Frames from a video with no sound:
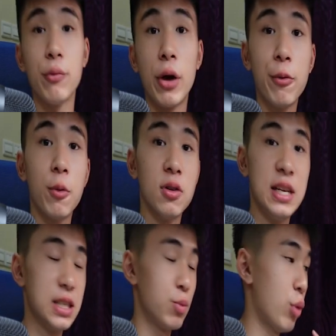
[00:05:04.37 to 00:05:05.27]
variable
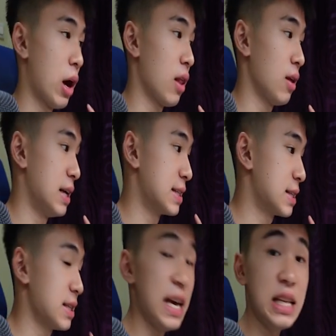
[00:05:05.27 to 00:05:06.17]
is where
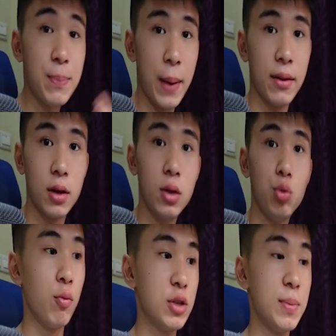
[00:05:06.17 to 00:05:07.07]
it's
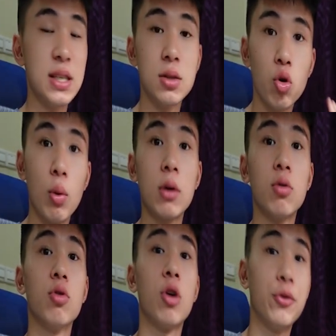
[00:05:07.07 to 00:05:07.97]
independent, which means no one
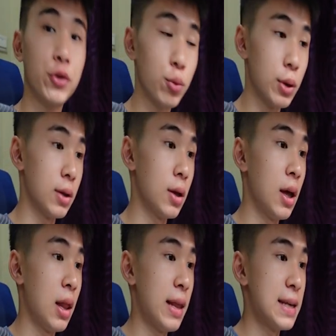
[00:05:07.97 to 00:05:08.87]
could control it.
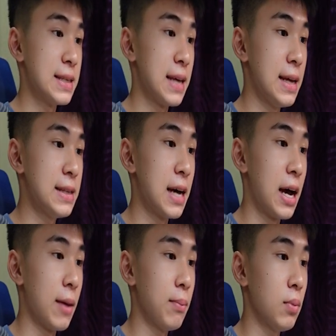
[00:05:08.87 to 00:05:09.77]
Let's say
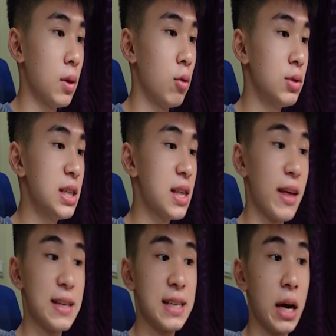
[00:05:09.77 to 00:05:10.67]
time. Notice
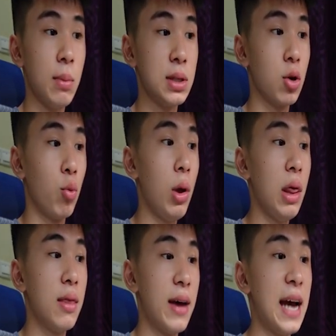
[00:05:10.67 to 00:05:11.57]
that time is always
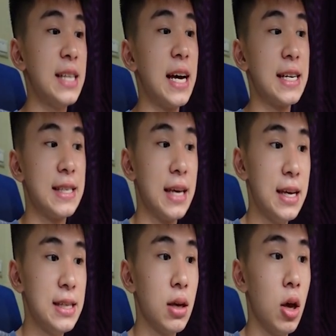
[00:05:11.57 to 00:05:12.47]
in the
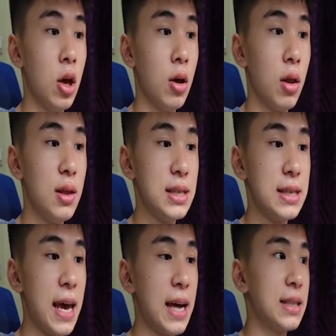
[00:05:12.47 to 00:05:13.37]
x-axis. This is
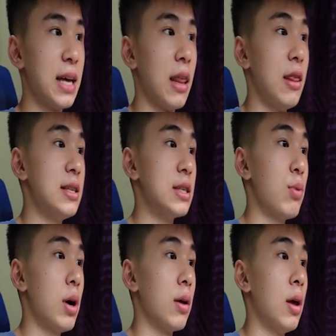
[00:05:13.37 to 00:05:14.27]
x and this is
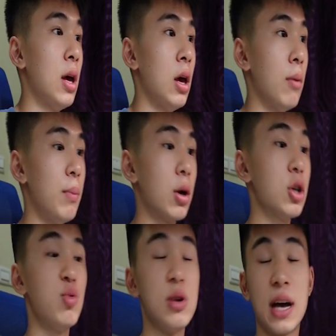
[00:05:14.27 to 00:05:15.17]
y.
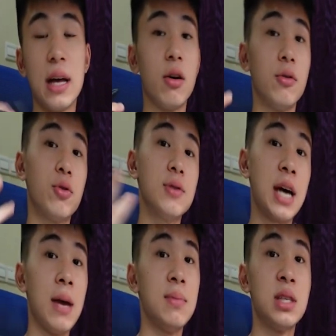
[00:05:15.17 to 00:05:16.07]
Because we can't control
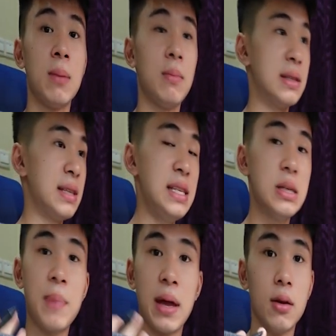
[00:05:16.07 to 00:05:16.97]
time, time is
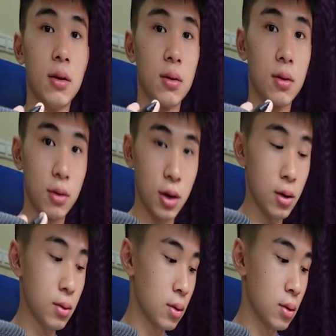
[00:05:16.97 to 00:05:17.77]
independent, okay?